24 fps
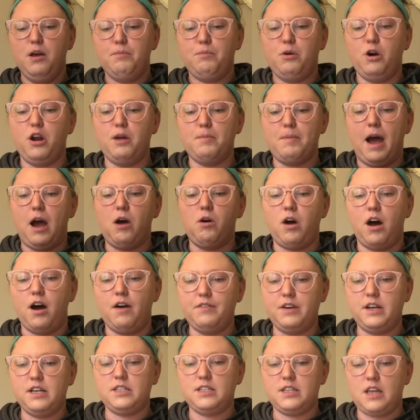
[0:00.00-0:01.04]
put them out,
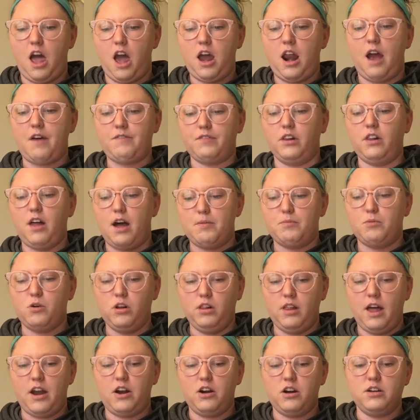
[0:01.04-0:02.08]
obviously I'd have a lot
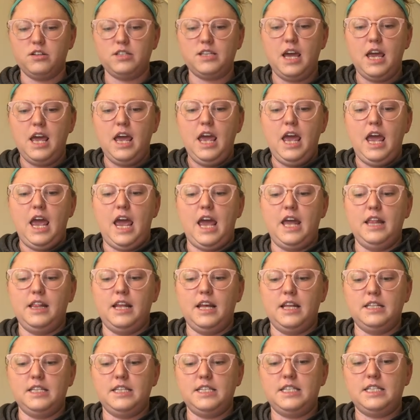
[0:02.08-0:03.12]
more letters, and
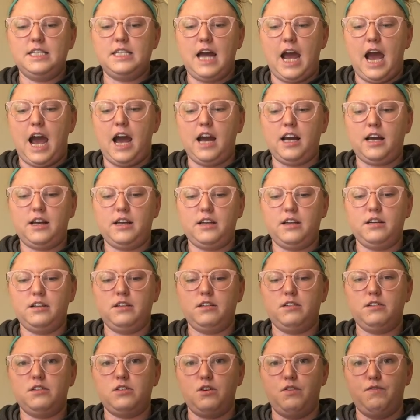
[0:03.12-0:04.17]
then stack,
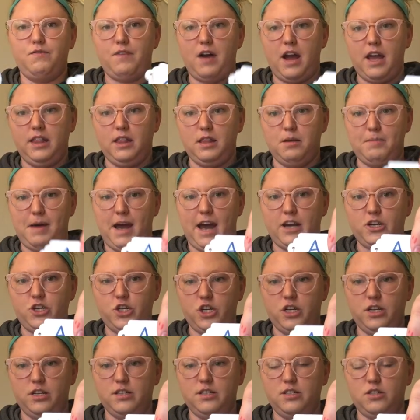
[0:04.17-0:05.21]
so find the
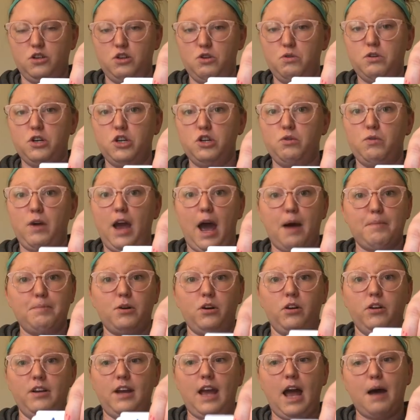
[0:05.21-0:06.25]
matches. So you could do
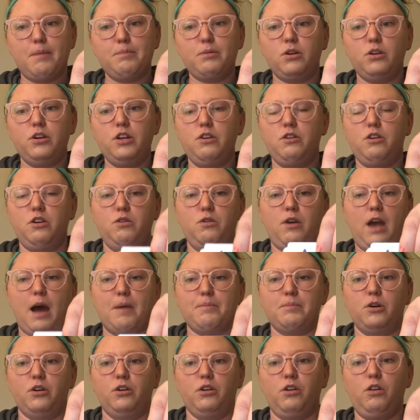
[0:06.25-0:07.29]
capital to capital, you could do
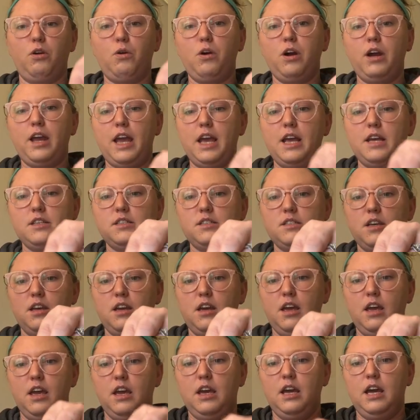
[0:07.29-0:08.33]
capital to lowercase,
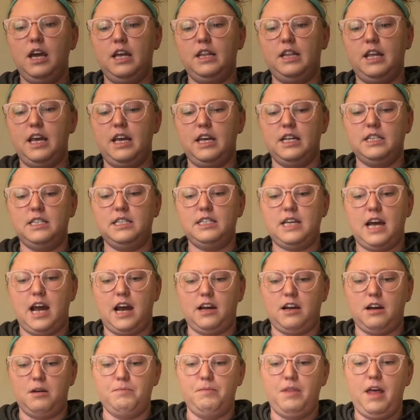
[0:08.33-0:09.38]
and they can
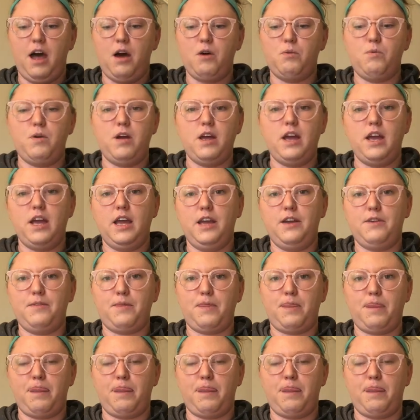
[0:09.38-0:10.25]
stack them that way.